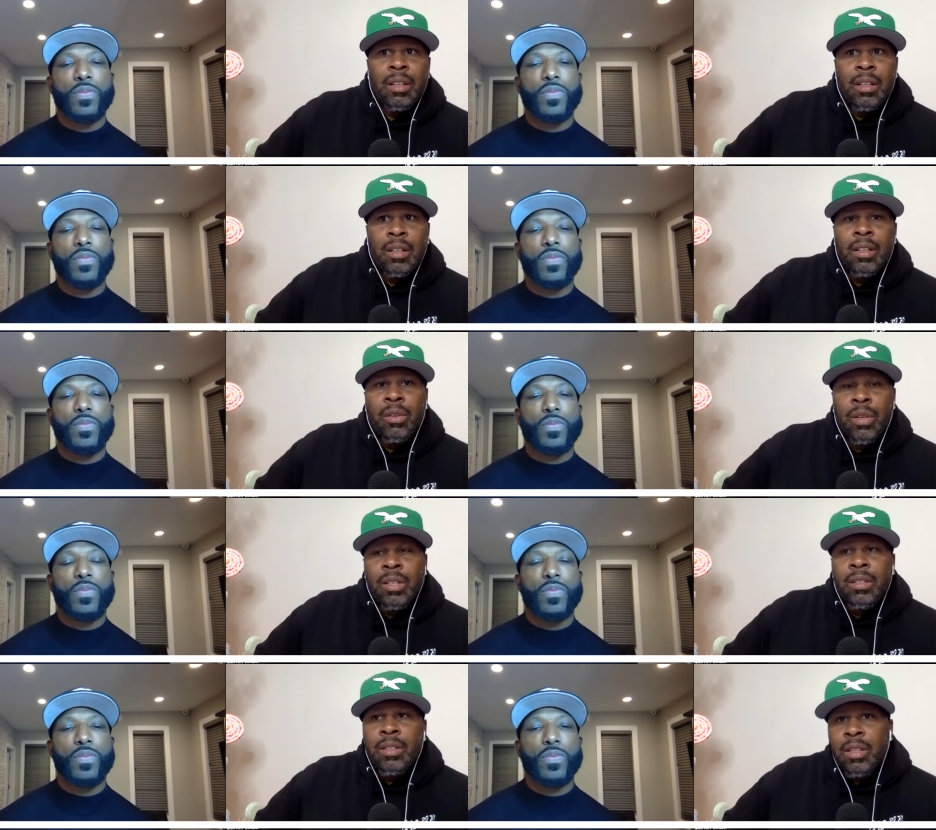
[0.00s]
Speaker 1: you know,
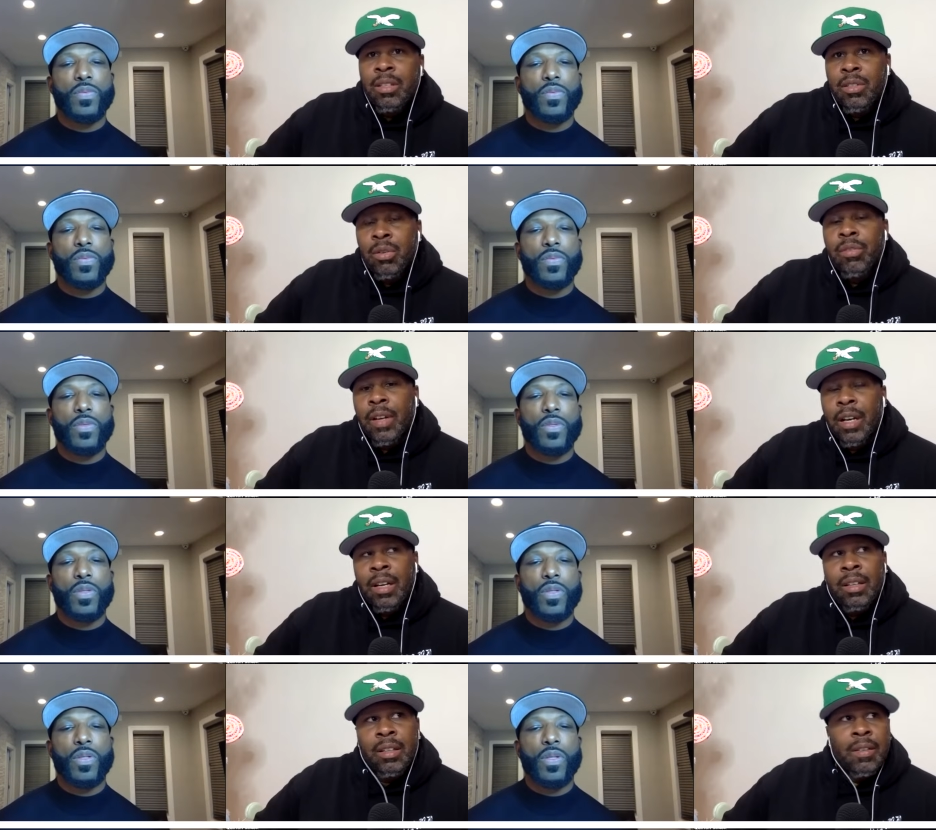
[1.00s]
he's he's doing
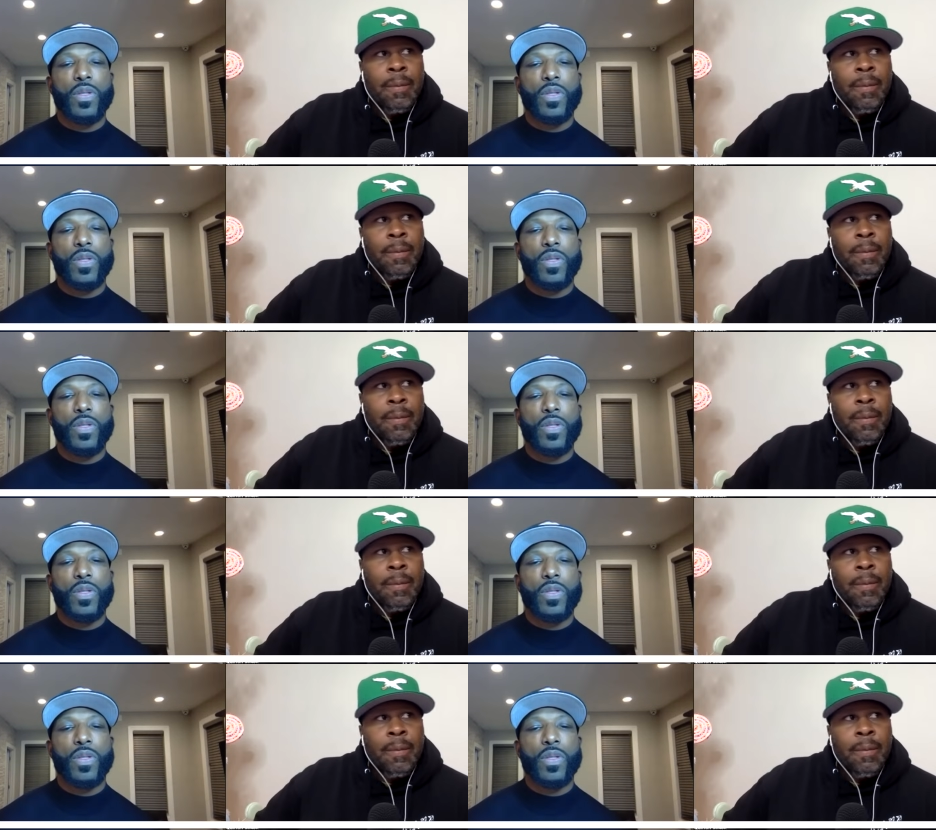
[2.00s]
fine.